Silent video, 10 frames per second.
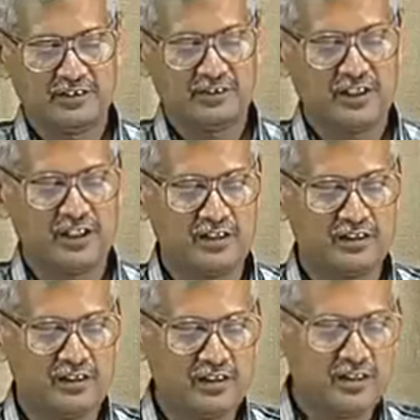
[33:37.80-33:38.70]
Okay.
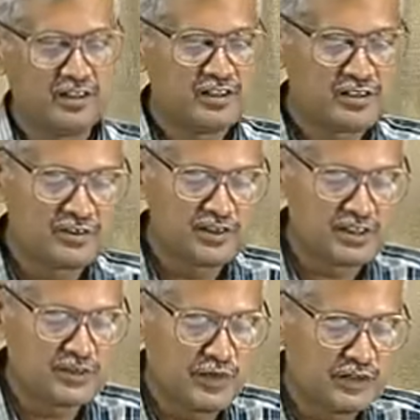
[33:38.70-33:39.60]
So this
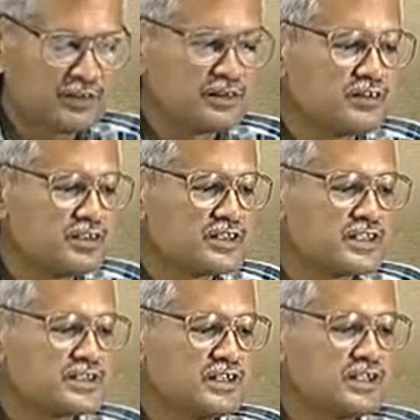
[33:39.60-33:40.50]
is what? This
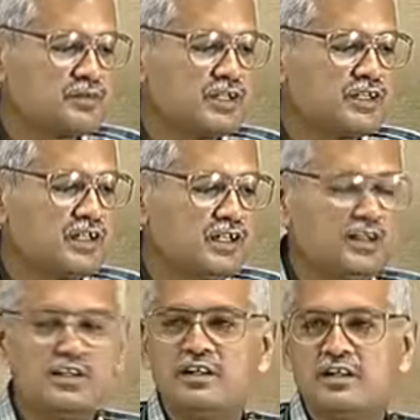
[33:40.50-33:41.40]
is nothing but the
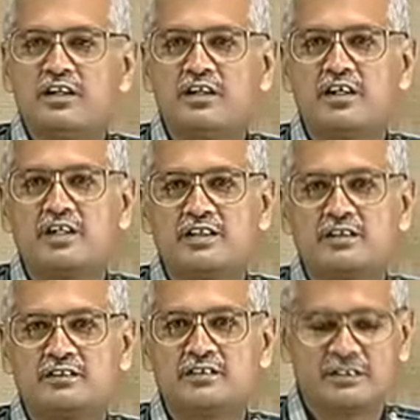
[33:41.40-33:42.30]
gradient.
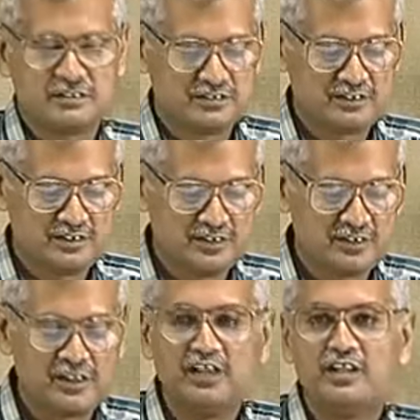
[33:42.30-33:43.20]

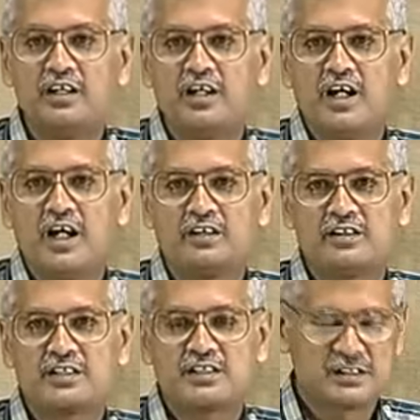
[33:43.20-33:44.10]
Okay. And
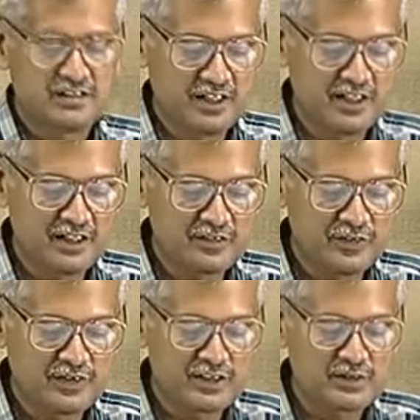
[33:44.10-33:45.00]
this is gradient
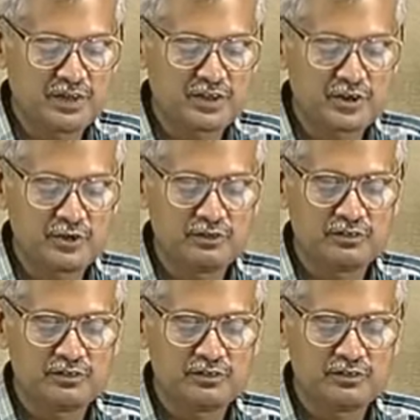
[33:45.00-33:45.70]
with respect to